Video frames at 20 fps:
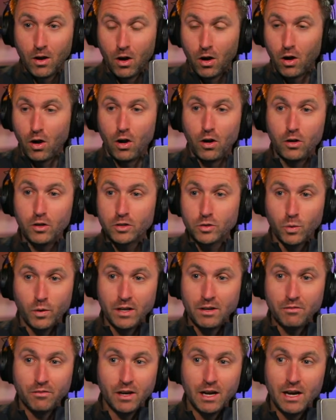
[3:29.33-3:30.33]

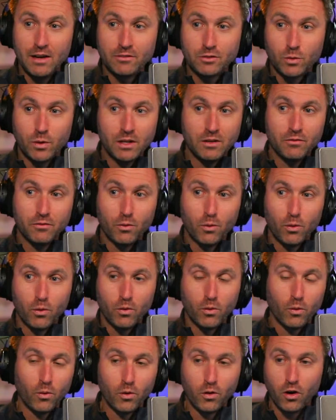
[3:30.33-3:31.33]

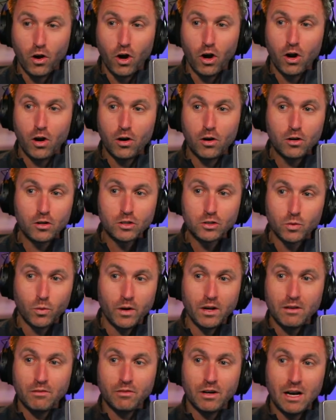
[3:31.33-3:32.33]
R2524 or
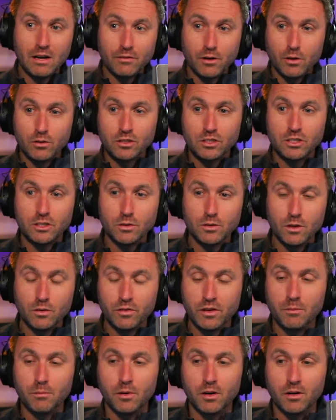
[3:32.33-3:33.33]
R2502
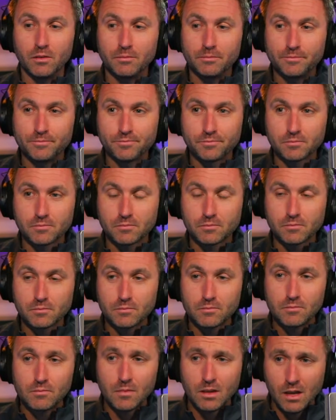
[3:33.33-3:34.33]
November.
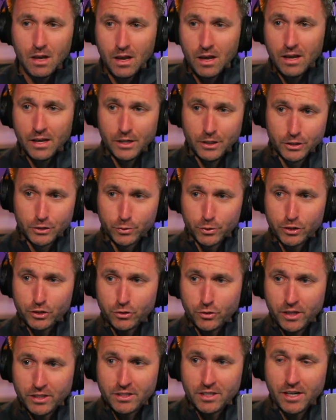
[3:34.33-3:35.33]
Here's
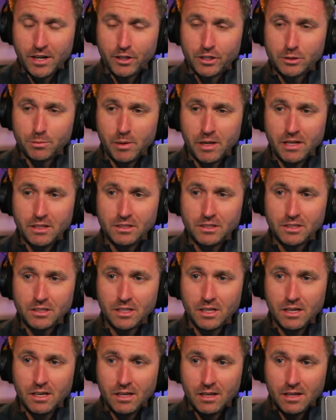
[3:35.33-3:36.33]
restricted airspace.
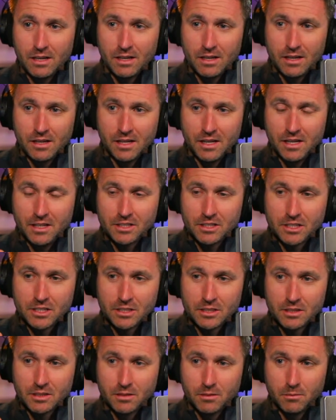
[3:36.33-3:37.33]

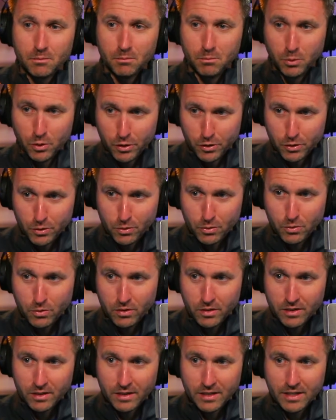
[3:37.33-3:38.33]
It's
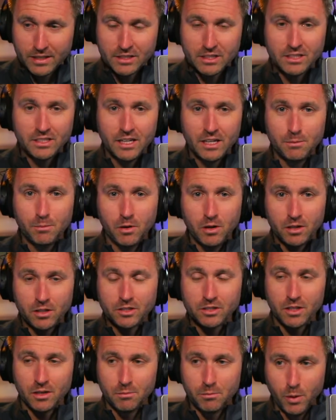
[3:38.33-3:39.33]
blue. It's tick
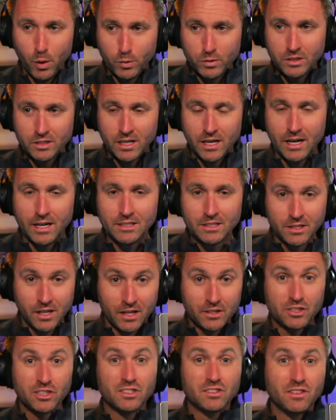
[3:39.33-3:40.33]
marks on both sides,
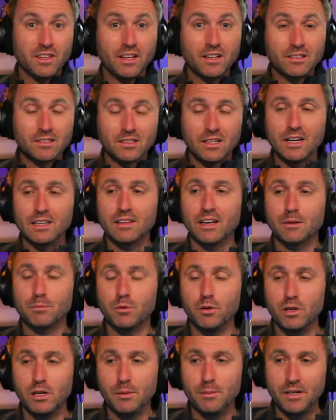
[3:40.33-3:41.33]
not just the inside like
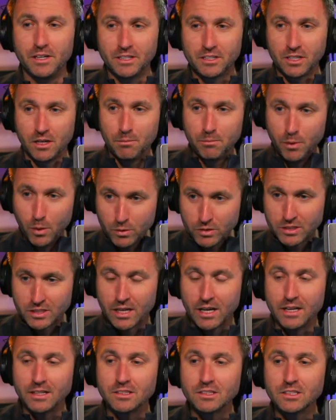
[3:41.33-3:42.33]
prohibited. It's on both
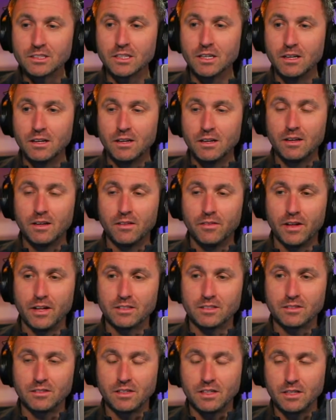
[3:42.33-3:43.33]
sides.
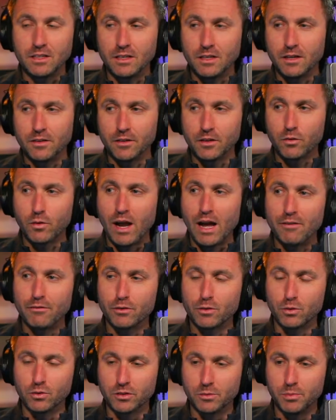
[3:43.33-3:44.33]
That's the
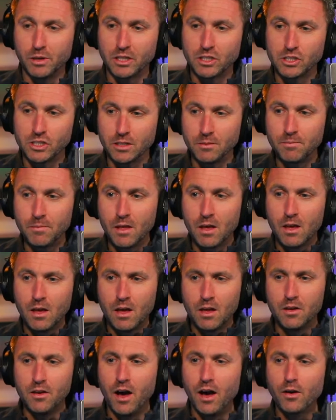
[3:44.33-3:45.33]
graphical depiction.
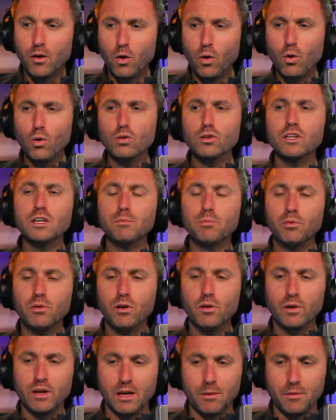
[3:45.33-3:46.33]
Not wholly
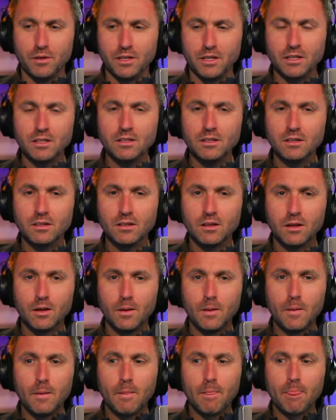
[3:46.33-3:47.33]
prohibited,
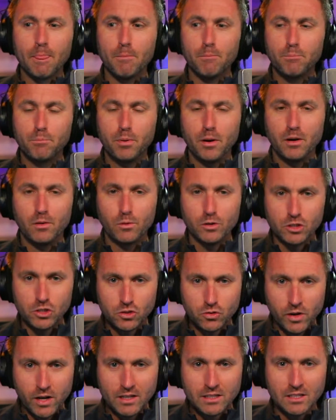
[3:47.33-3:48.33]
but
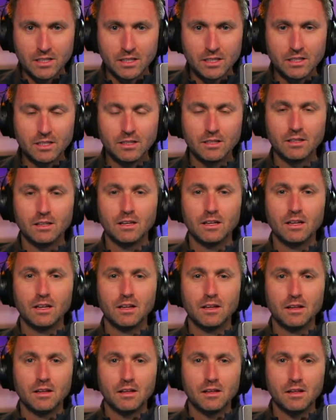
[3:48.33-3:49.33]
restricted
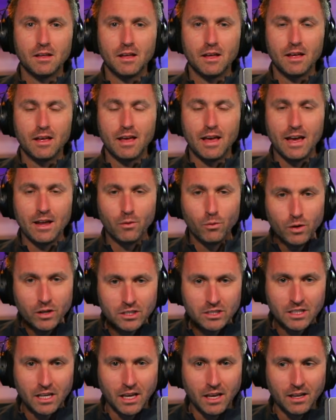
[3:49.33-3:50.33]
and
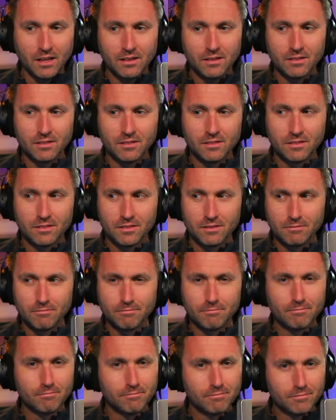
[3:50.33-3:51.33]
risky.
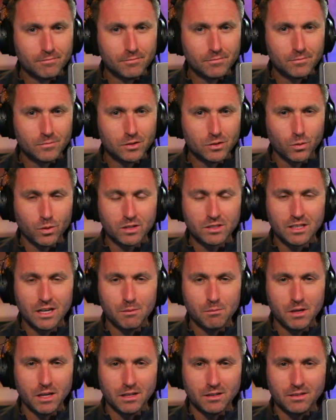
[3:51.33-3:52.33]
So what does
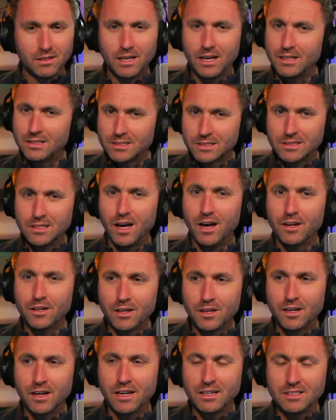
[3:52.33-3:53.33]
that mean? Yeah, it's not a
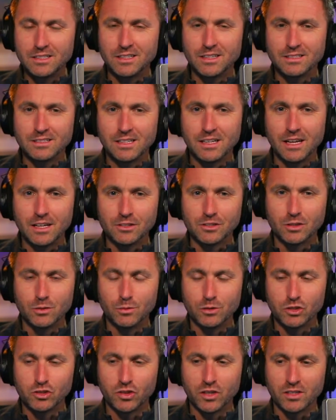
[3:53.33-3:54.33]
good idea to enter
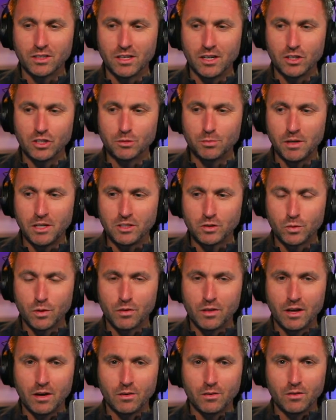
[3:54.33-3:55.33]
restricted airspace
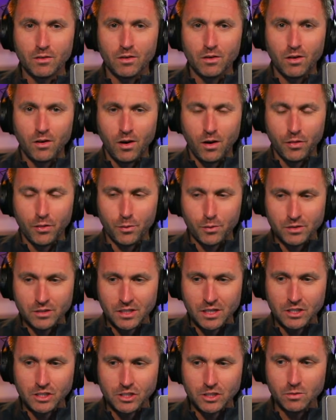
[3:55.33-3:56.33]
without
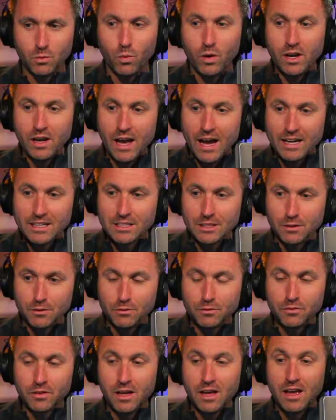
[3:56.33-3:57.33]
authorization. When
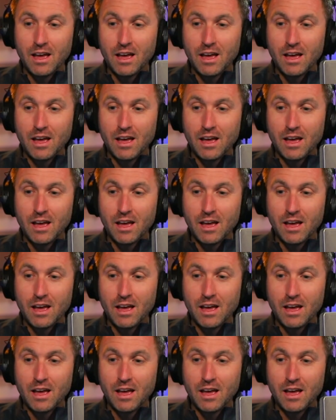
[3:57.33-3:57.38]
active,